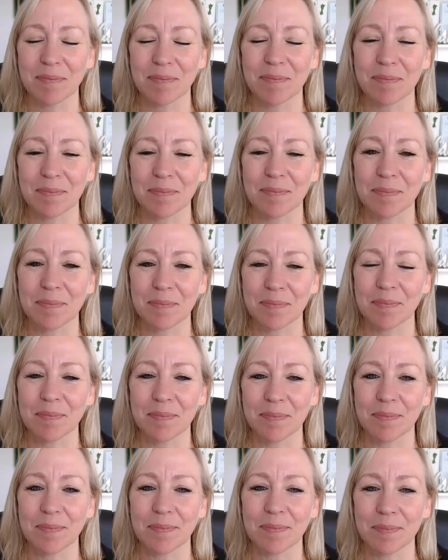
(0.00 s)

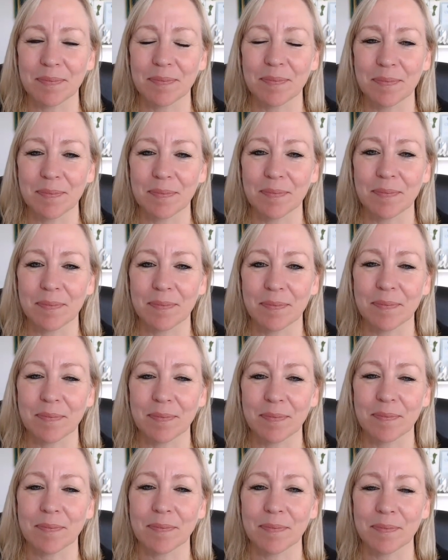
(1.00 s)

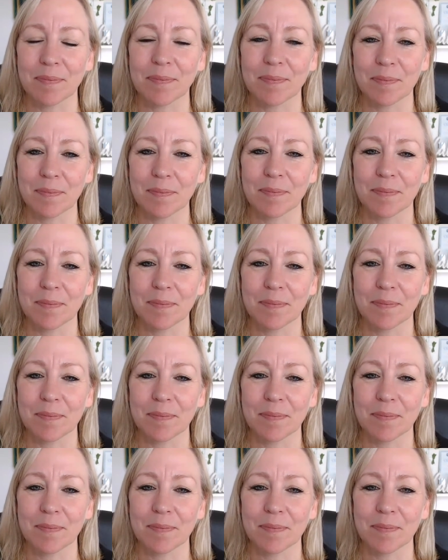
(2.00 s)
Nobody speaks.